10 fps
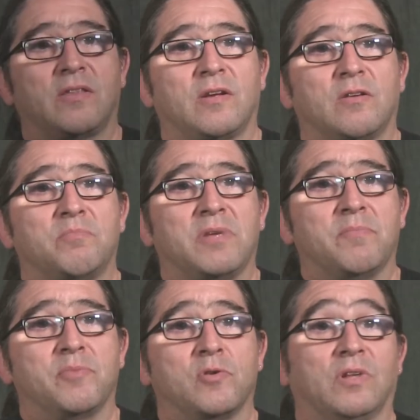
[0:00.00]
There are
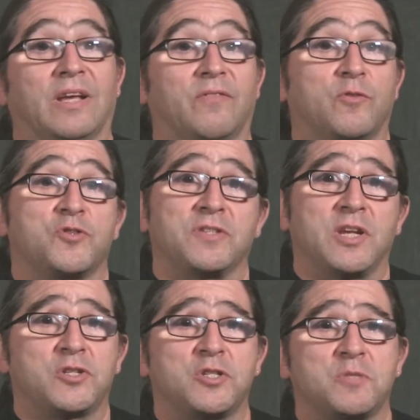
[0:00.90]
people like First
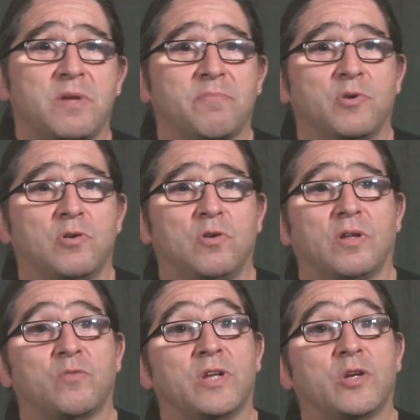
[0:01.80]
Nations people
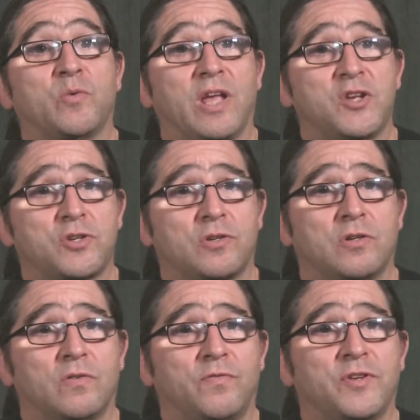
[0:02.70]
and
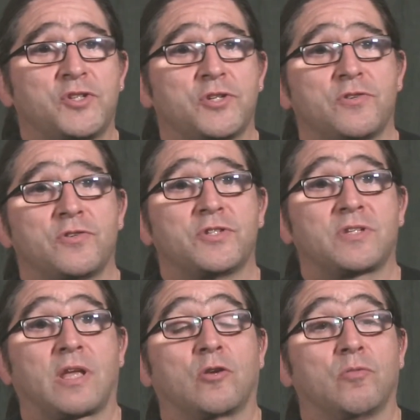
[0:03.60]
recreational
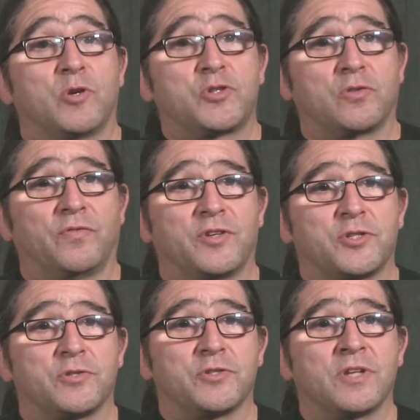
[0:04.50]
fishers and commercial
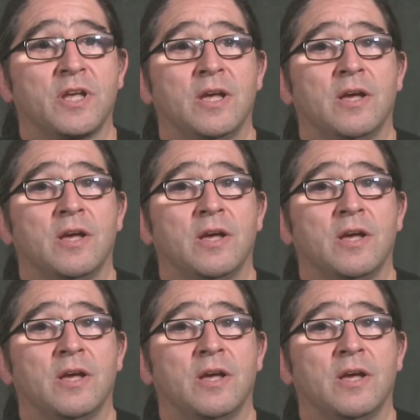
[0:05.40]
fishers